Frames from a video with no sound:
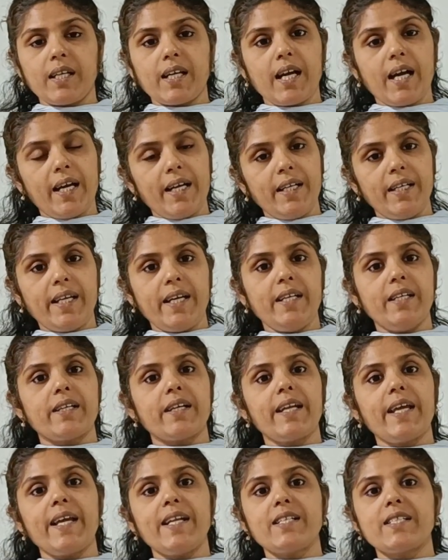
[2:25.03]
the content
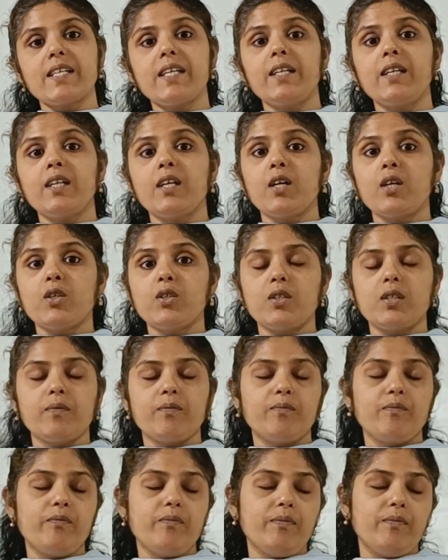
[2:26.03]
related
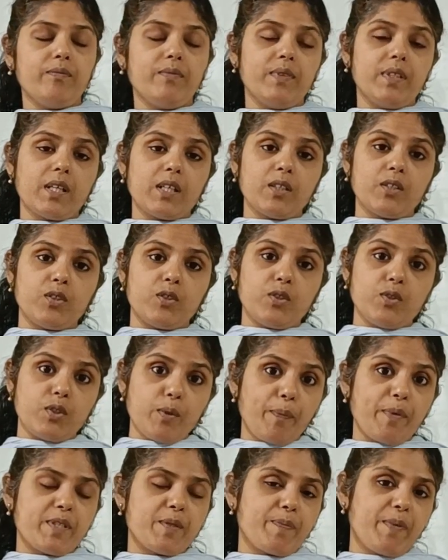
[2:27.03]

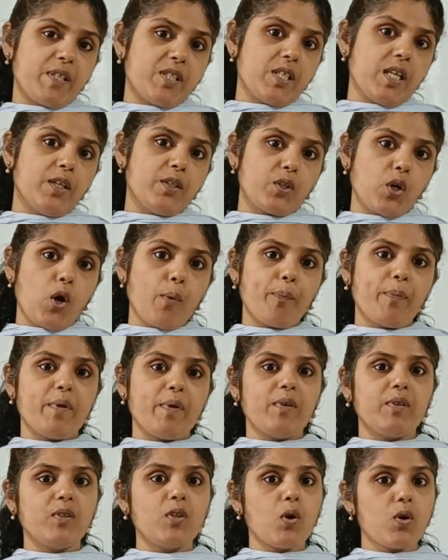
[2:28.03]
the special
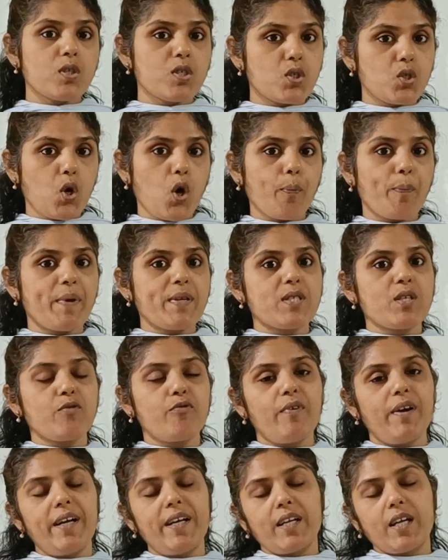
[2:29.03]
those topics
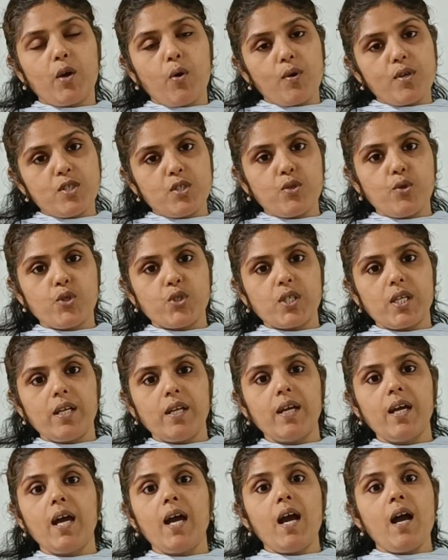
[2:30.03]
of
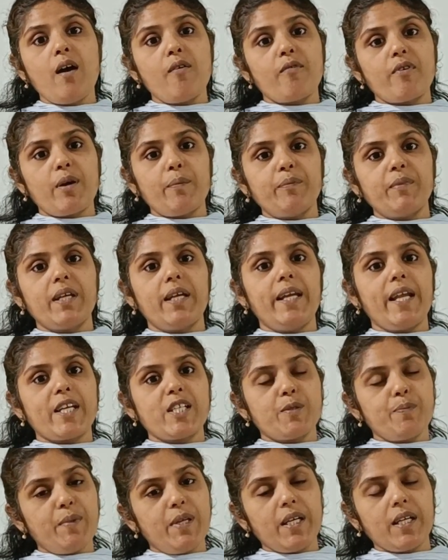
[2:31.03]
Constitution from
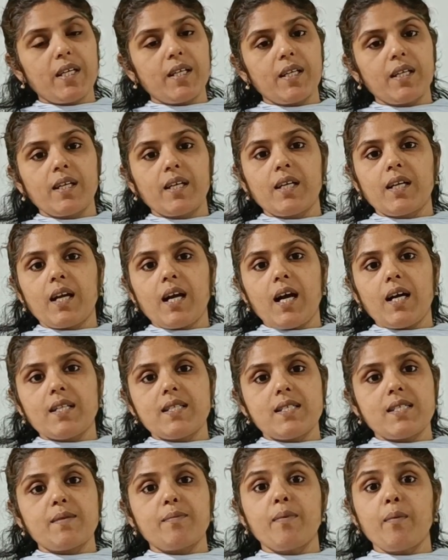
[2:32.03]
Lakshmi
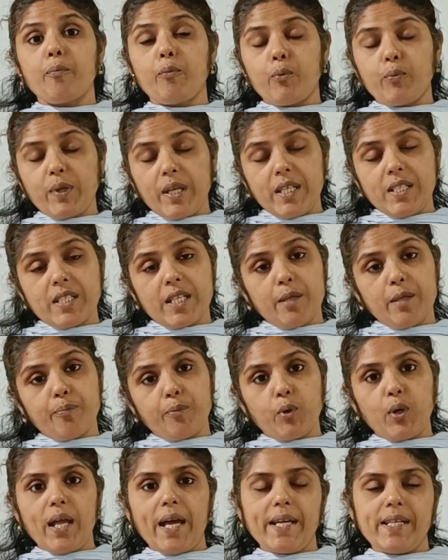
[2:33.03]
Kant's Indian
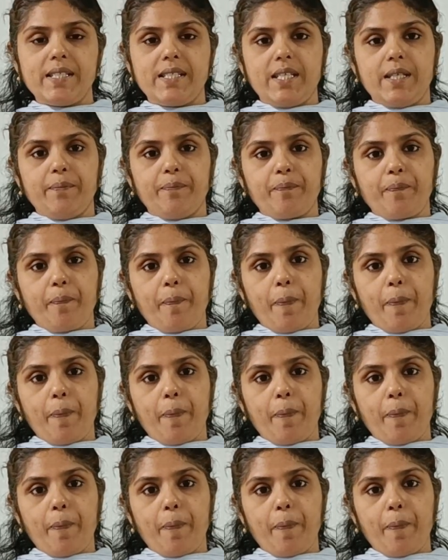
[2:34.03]
Polity.